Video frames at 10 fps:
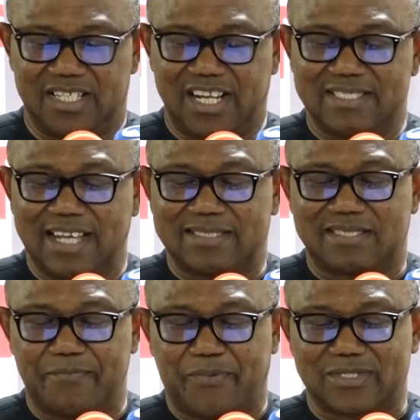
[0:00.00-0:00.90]
This is a
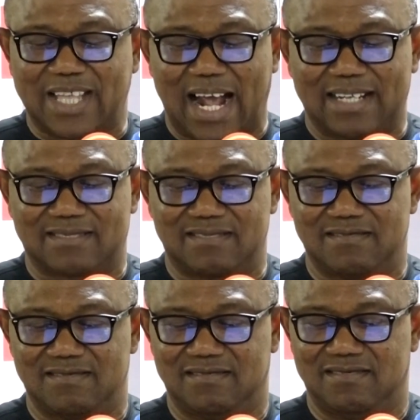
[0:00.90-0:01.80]
simple task
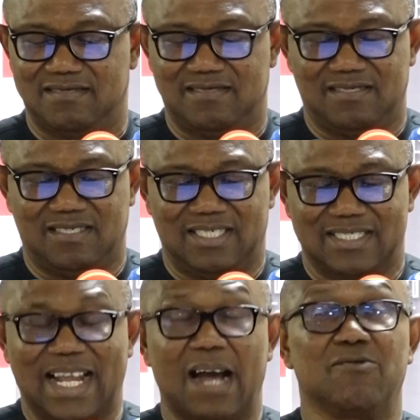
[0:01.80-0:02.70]

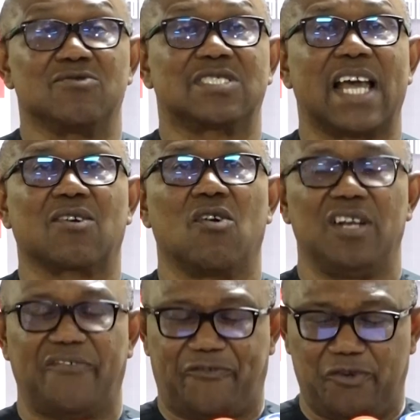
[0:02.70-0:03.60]
that will take
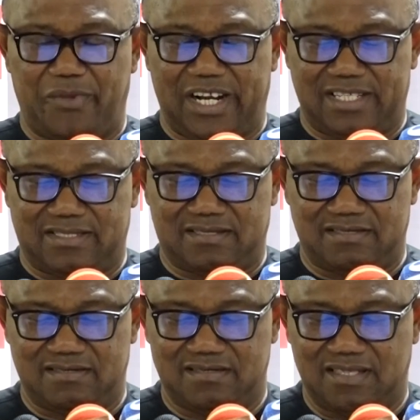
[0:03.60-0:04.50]
only a few minutes.
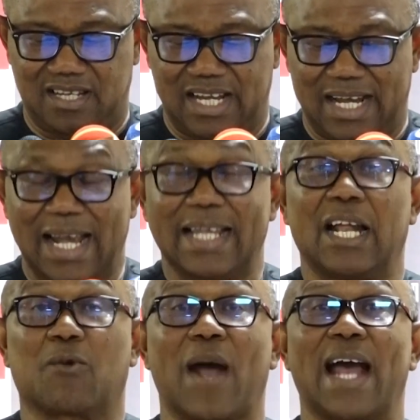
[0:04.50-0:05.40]
It
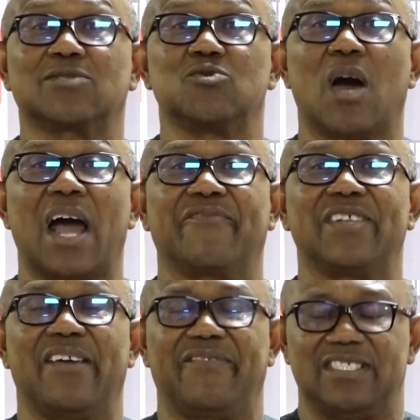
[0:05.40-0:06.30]
requires no
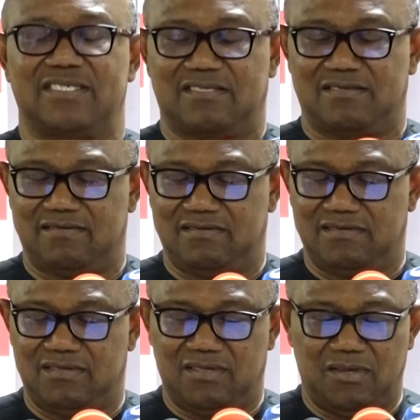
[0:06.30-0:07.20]
affidavit,
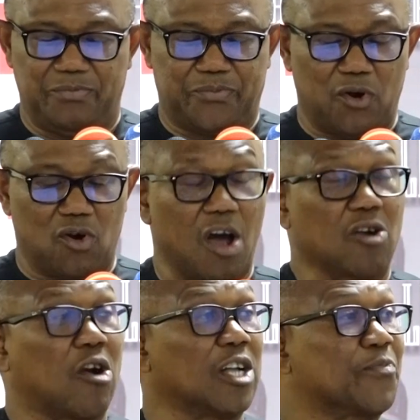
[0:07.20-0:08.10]

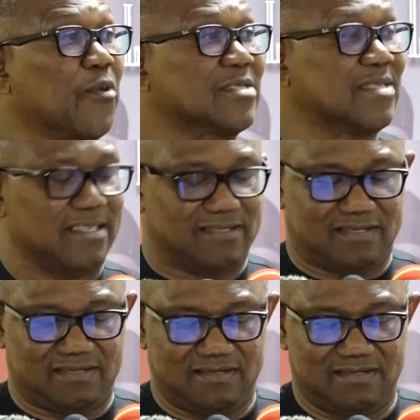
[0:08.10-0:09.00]
prolonged court
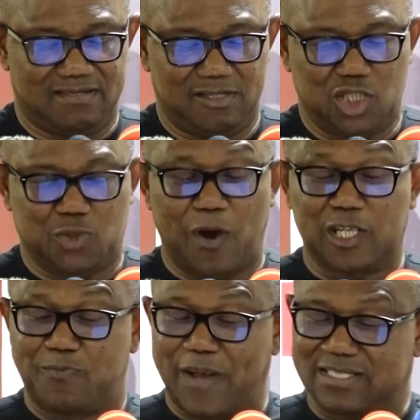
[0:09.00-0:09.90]
process,
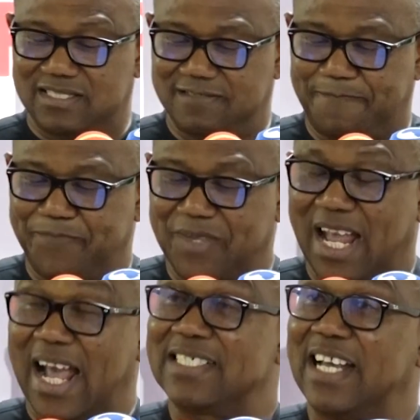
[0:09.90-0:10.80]
spokesperson,
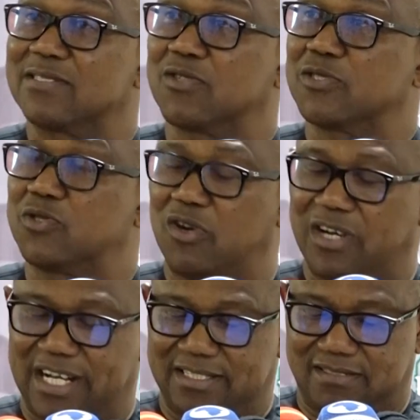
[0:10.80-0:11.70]
agents, or
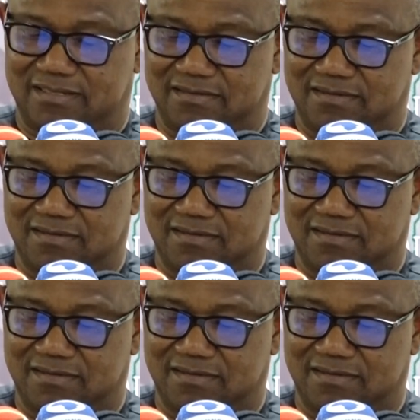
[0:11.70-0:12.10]
surrogates.